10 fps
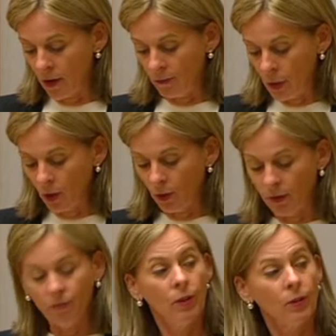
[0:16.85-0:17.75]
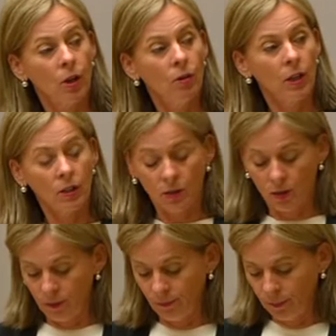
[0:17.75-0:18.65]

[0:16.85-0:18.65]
of Moncrieff on the Gold Coast.